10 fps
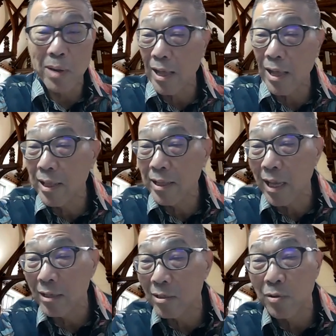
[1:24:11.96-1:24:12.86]
but I think
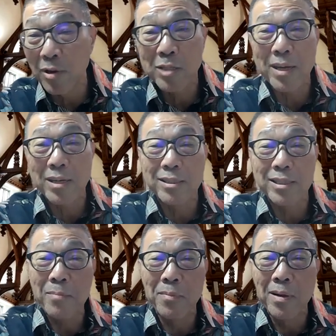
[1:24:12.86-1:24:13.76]
that to respect the
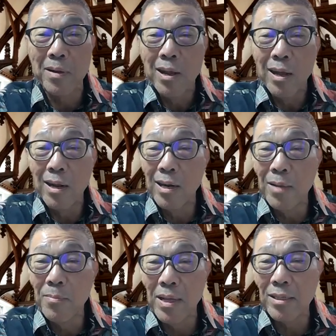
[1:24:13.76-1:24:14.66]
time
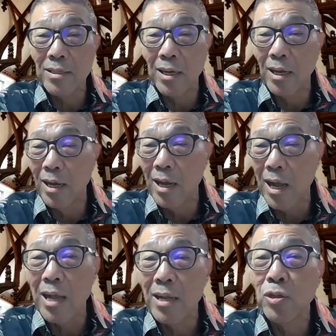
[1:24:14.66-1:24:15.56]
limit,
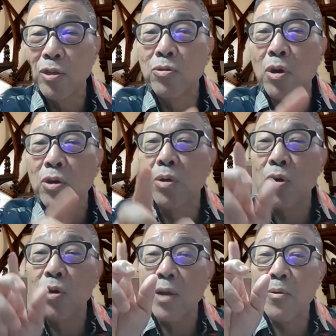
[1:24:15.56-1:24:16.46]
I need to draw to a
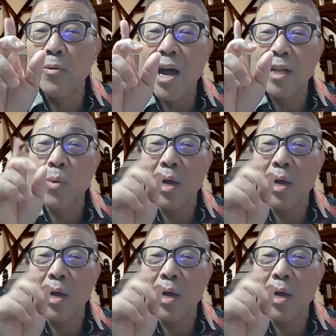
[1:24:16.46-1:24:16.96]
close. I will ask